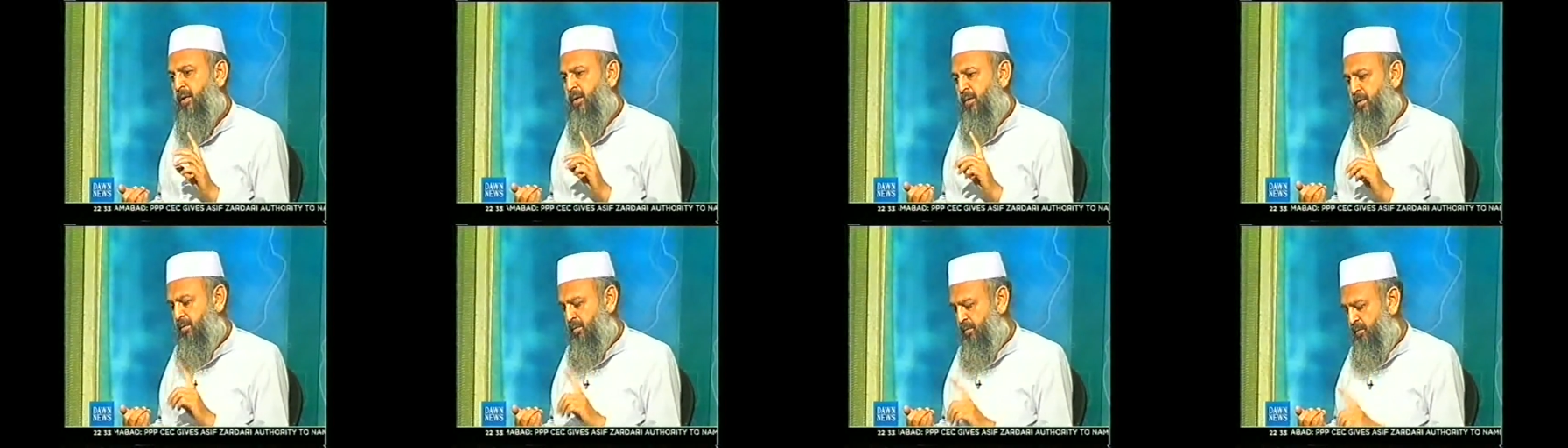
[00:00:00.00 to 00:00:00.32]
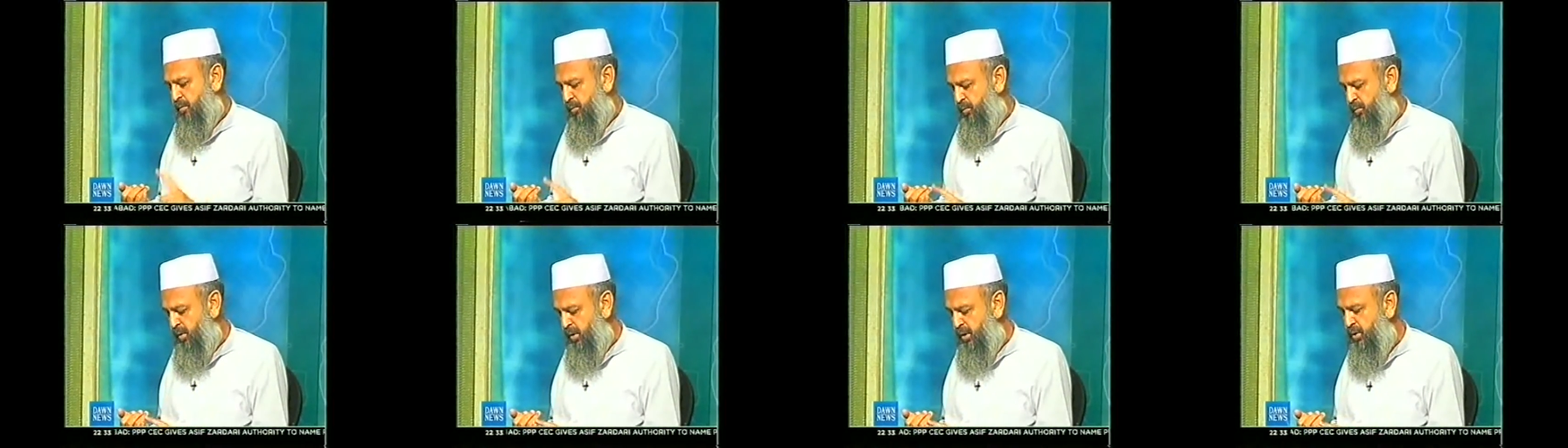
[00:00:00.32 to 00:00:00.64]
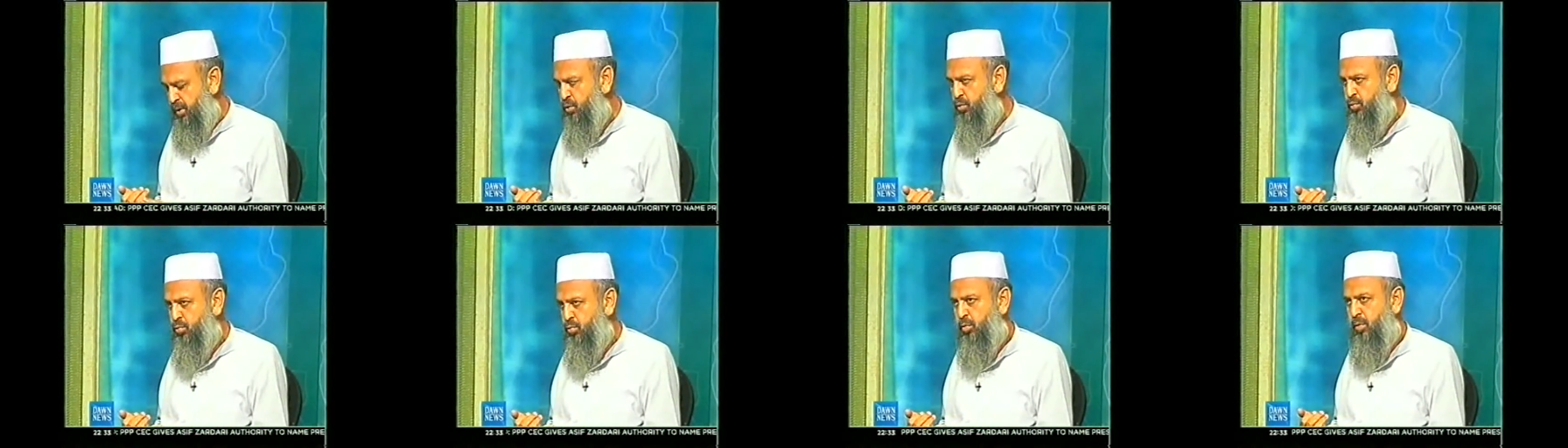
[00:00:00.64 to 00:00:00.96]
We
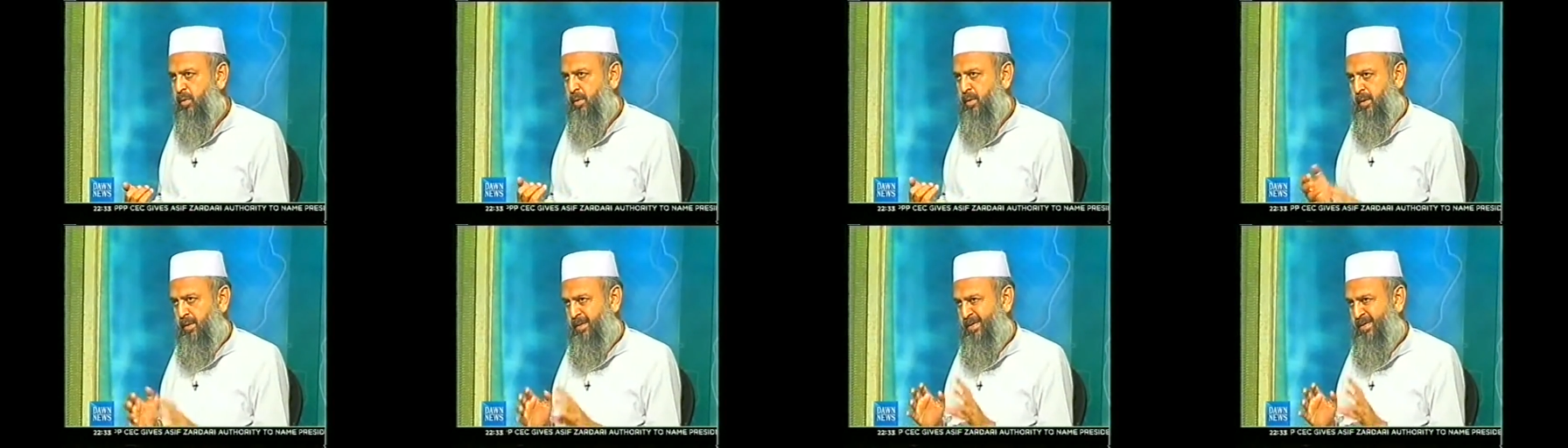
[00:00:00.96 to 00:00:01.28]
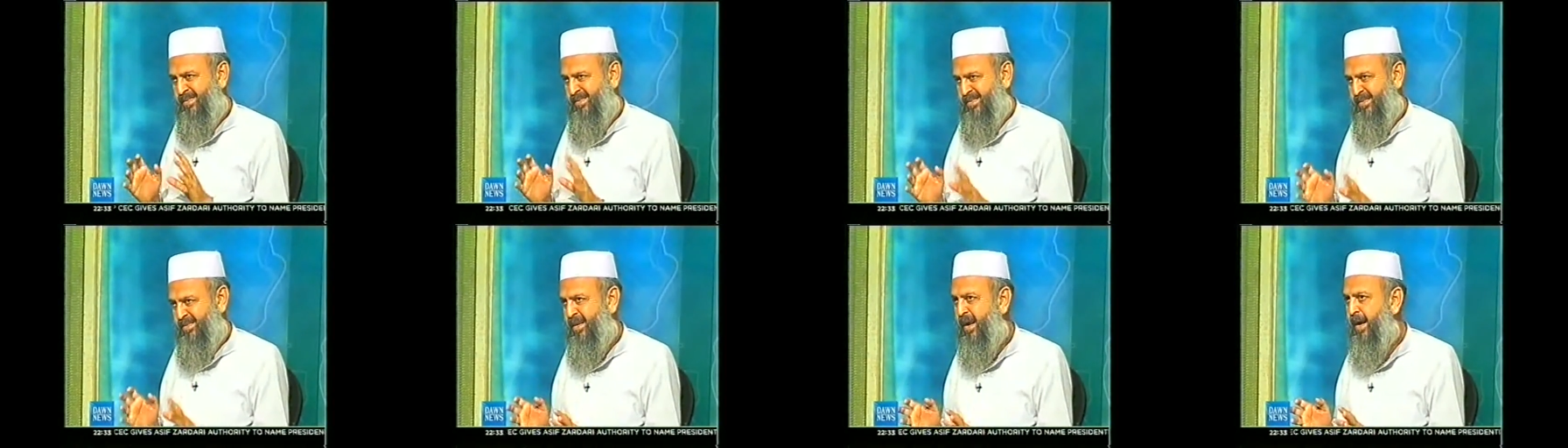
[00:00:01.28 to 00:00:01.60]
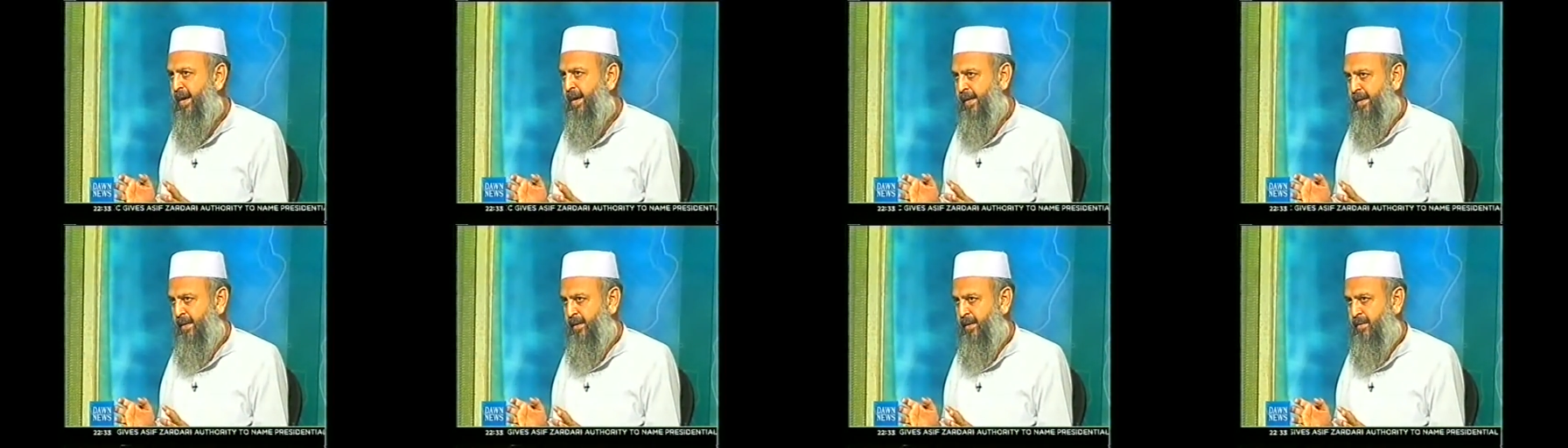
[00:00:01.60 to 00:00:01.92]
should
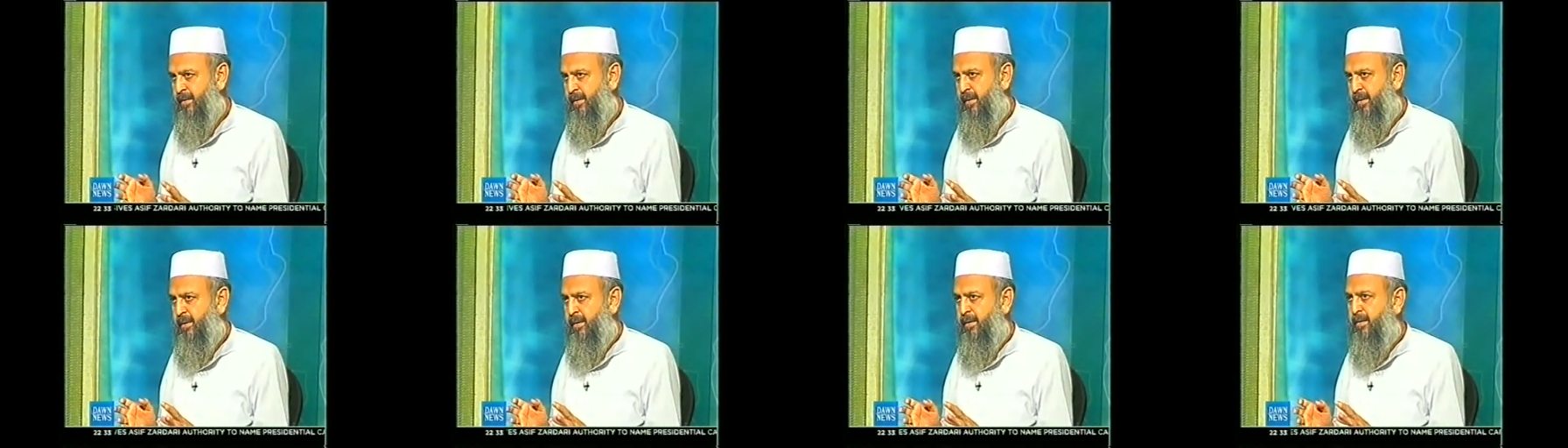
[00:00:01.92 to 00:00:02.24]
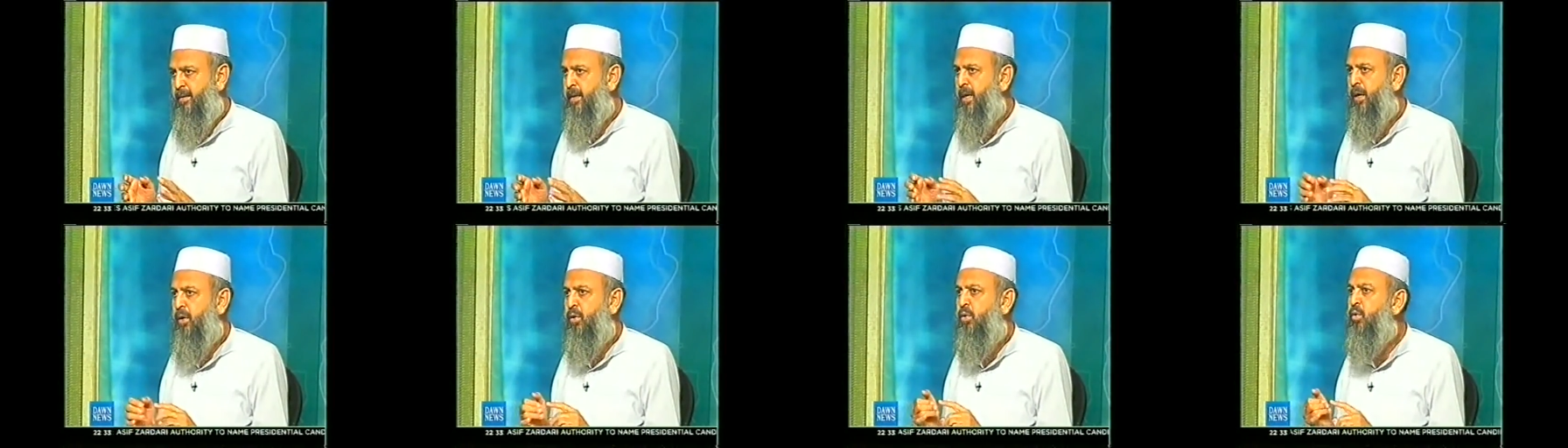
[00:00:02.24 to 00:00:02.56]
decide that